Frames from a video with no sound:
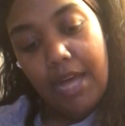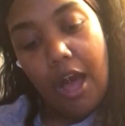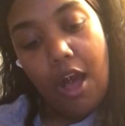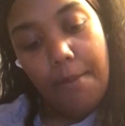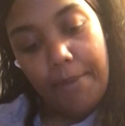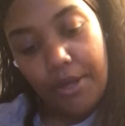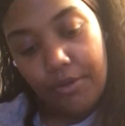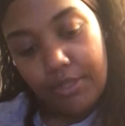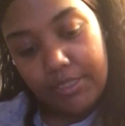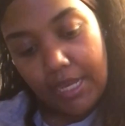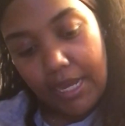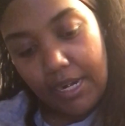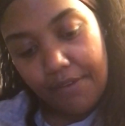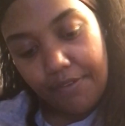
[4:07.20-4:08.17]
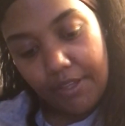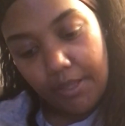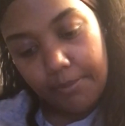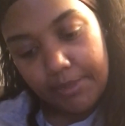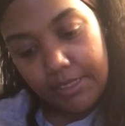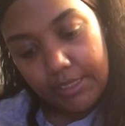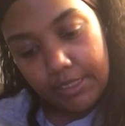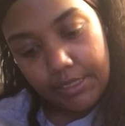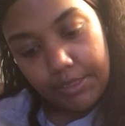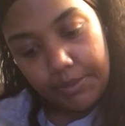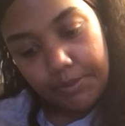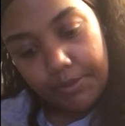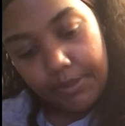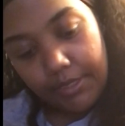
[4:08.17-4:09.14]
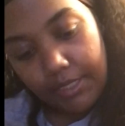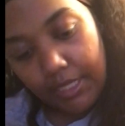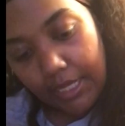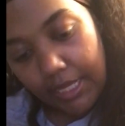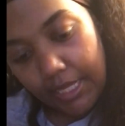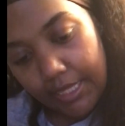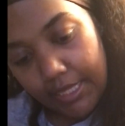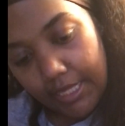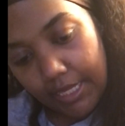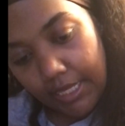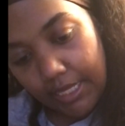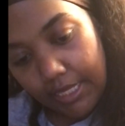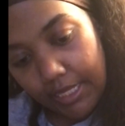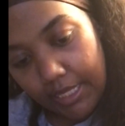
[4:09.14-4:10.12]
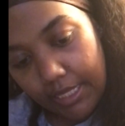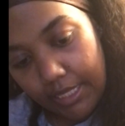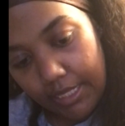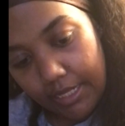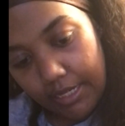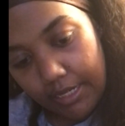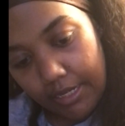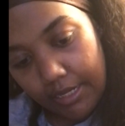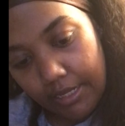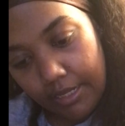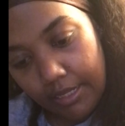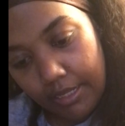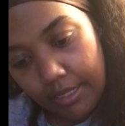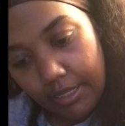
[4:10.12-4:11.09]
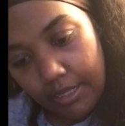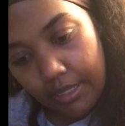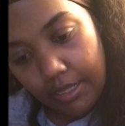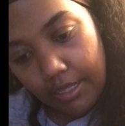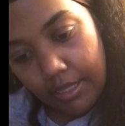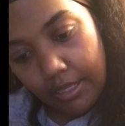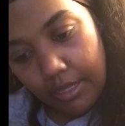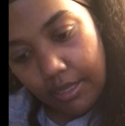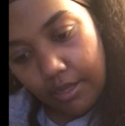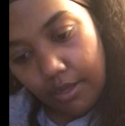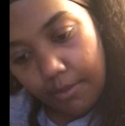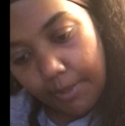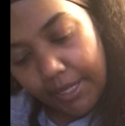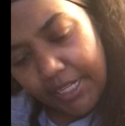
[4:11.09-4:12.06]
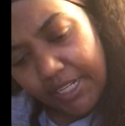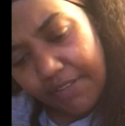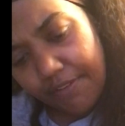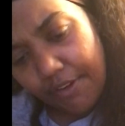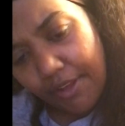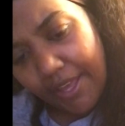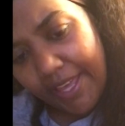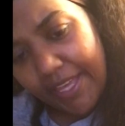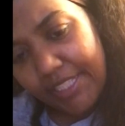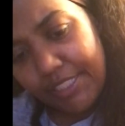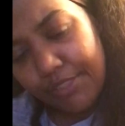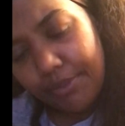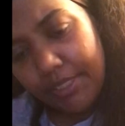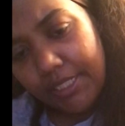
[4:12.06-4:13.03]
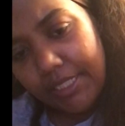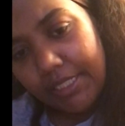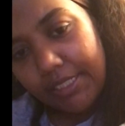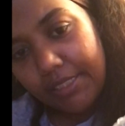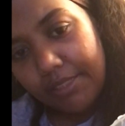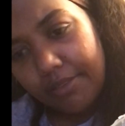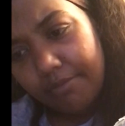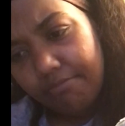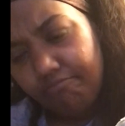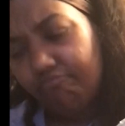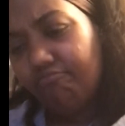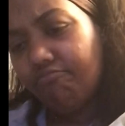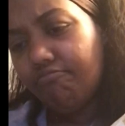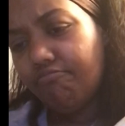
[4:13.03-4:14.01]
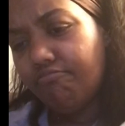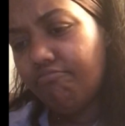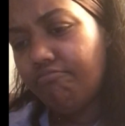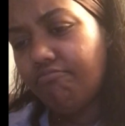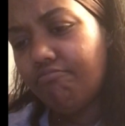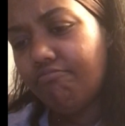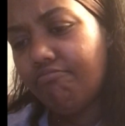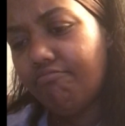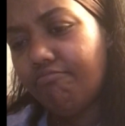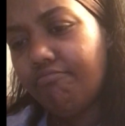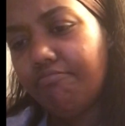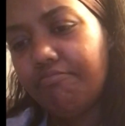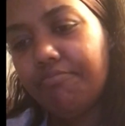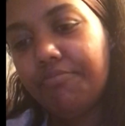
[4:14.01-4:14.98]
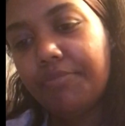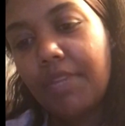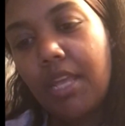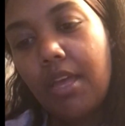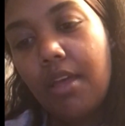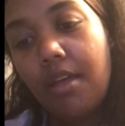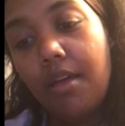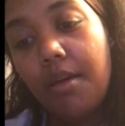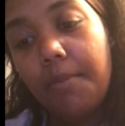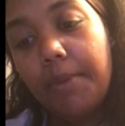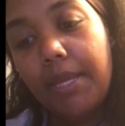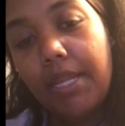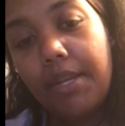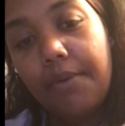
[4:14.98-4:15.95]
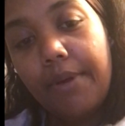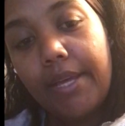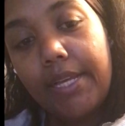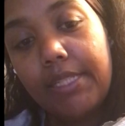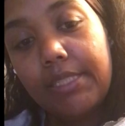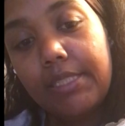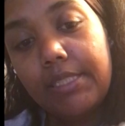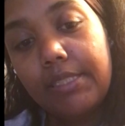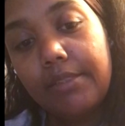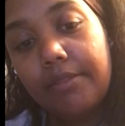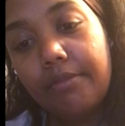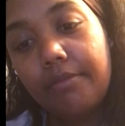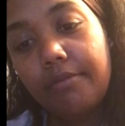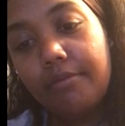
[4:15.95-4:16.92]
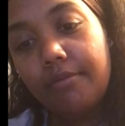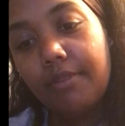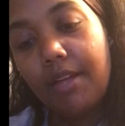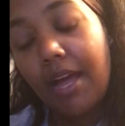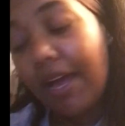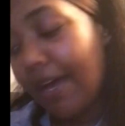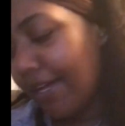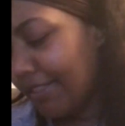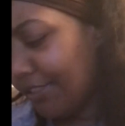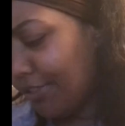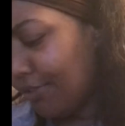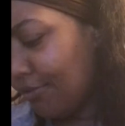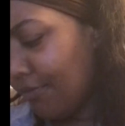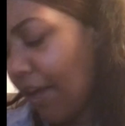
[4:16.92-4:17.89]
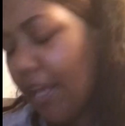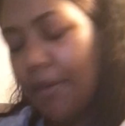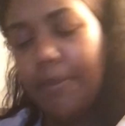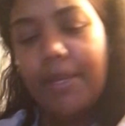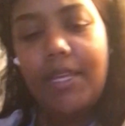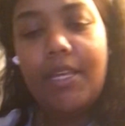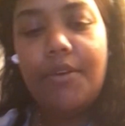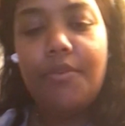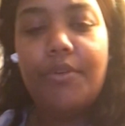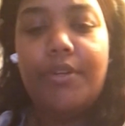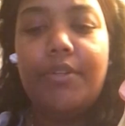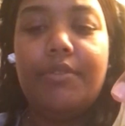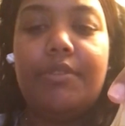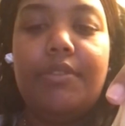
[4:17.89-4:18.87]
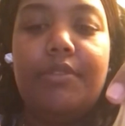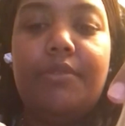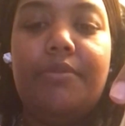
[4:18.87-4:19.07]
All my oils I got off of Amazon. And then I didn't even know I had 2 of these. But anyways, I got 2 vitamin E oils.